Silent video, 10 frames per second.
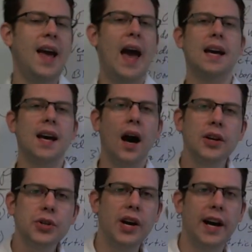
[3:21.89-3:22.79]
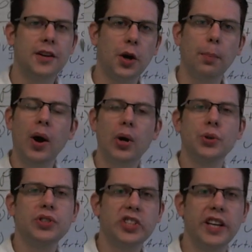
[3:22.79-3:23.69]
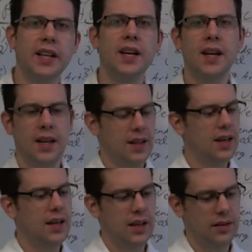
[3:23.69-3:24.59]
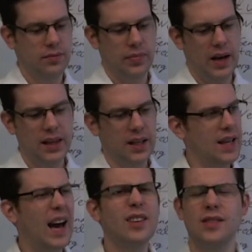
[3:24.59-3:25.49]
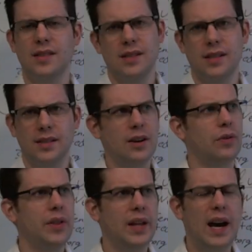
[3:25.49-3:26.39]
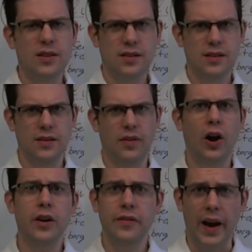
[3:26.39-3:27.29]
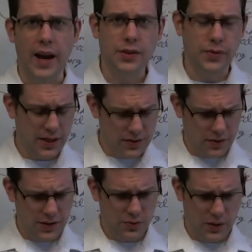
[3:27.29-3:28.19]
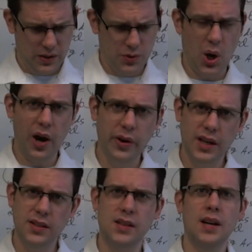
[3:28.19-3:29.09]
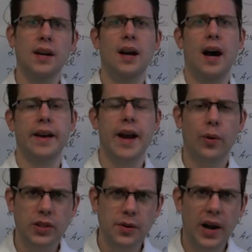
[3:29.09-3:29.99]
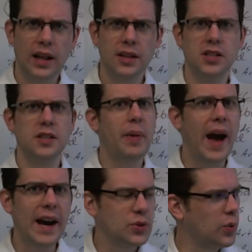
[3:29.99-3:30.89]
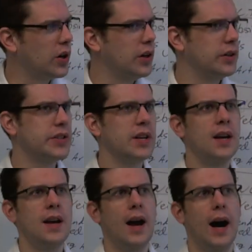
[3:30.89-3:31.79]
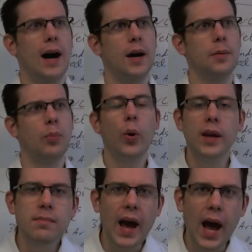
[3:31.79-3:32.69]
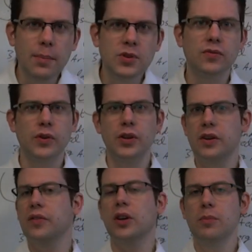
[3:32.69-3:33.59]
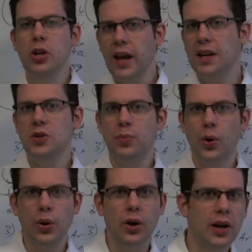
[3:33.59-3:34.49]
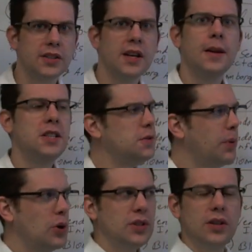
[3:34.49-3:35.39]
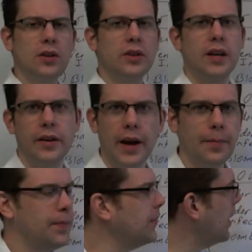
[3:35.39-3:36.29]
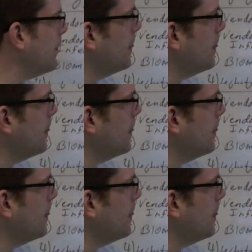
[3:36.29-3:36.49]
A contractor posted I think several thousands of artifacts, right? So these were drawings, network topologies, passwords, point maps for your different communication protocols. Just posted it on the internet, right?